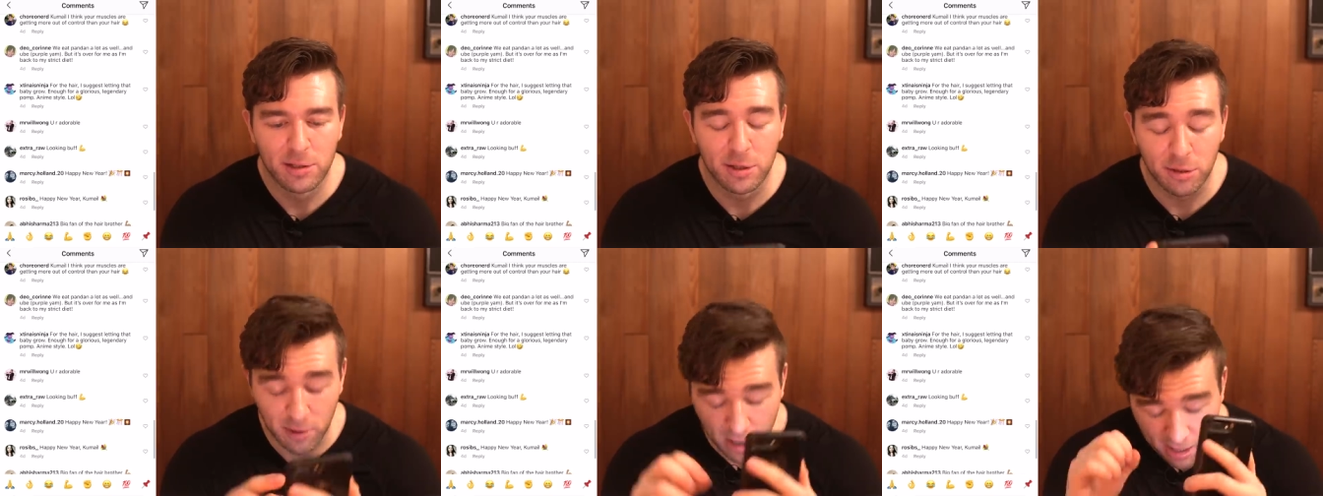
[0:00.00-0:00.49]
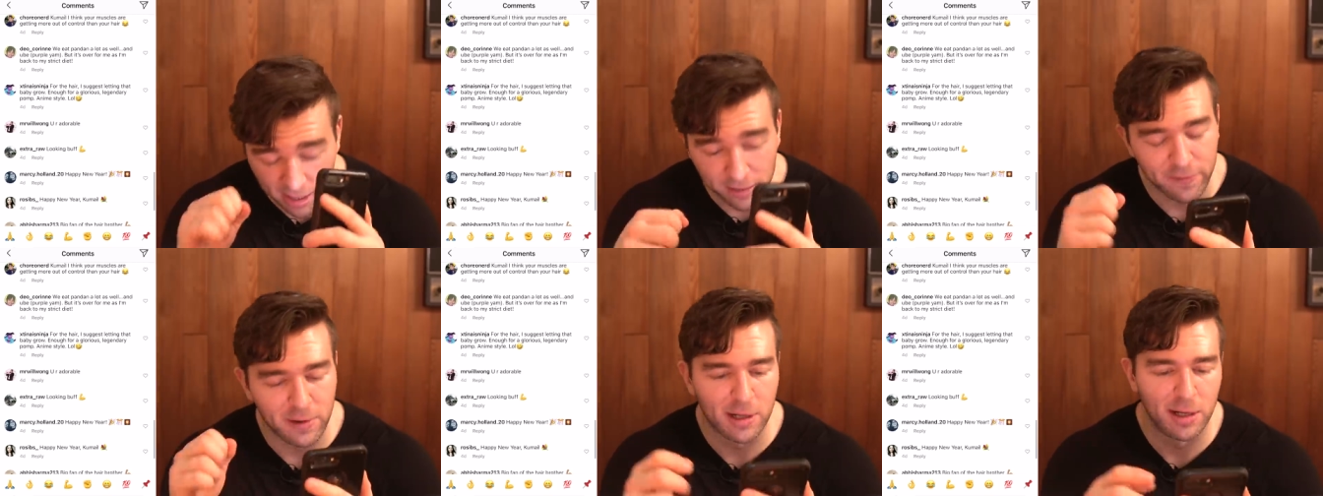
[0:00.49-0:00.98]
Crying
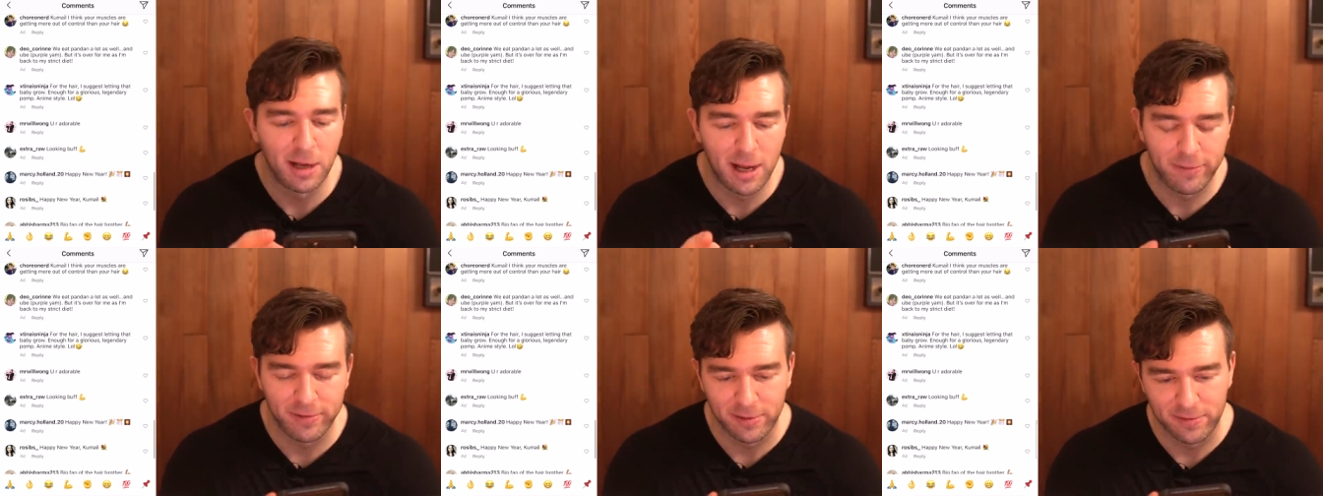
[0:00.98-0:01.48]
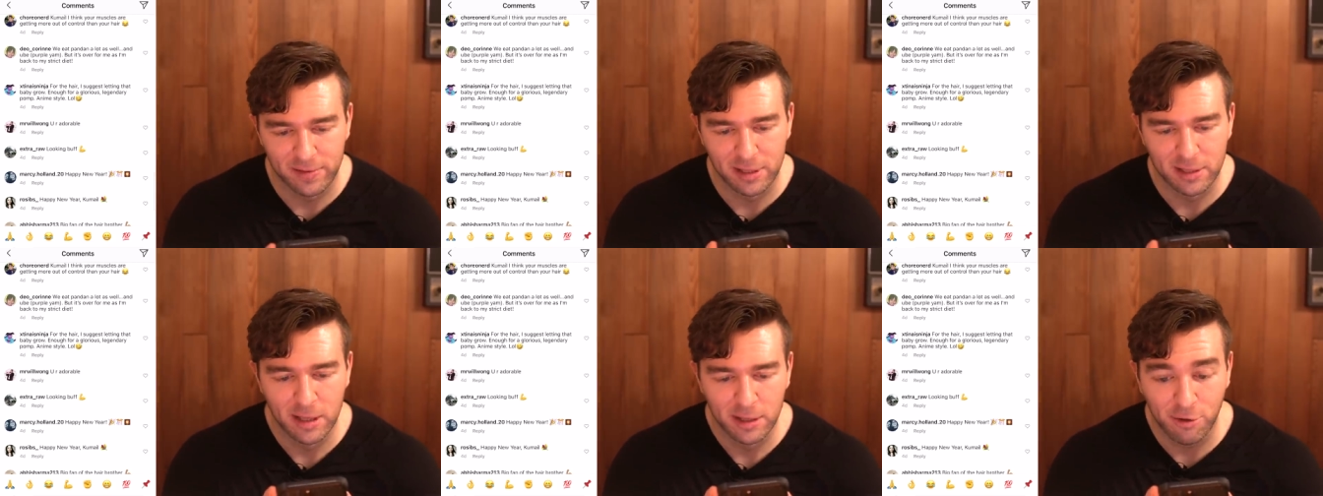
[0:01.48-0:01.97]
fucking laughing
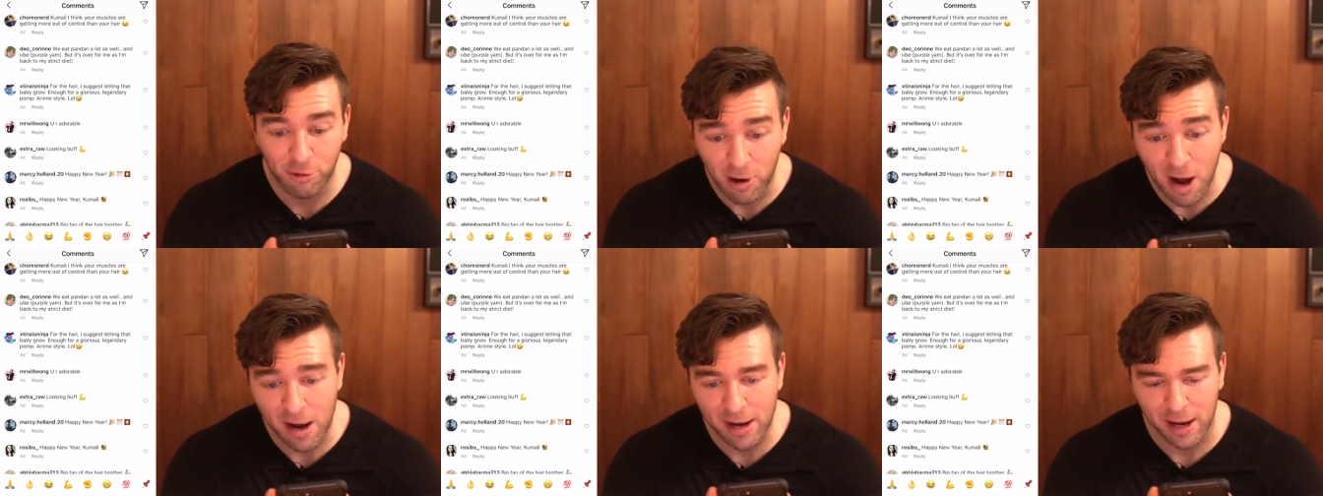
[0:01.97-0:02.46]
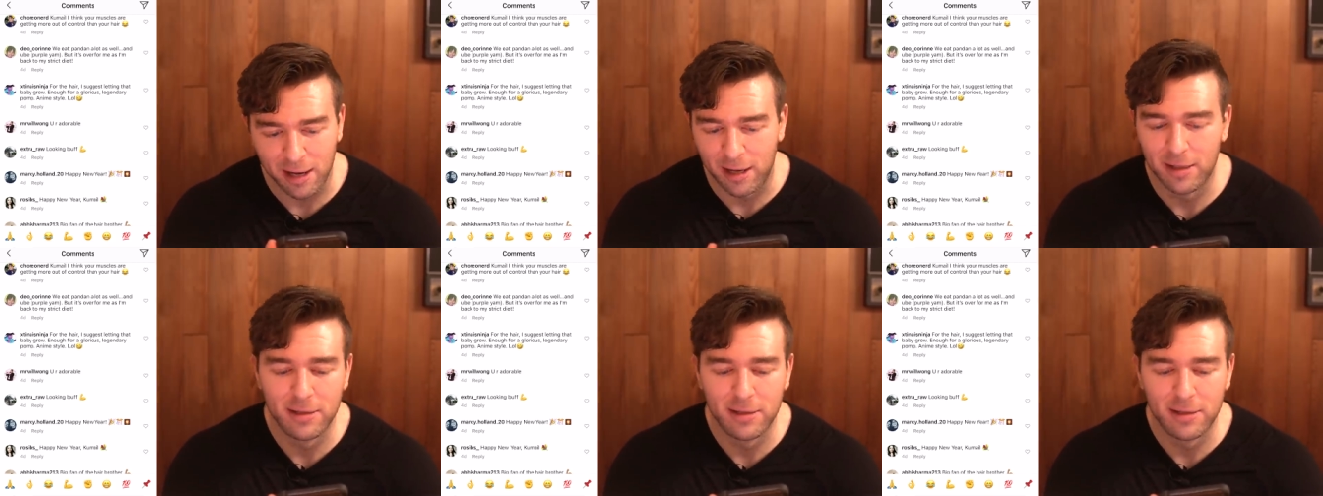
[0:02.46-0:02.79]
face. Crying.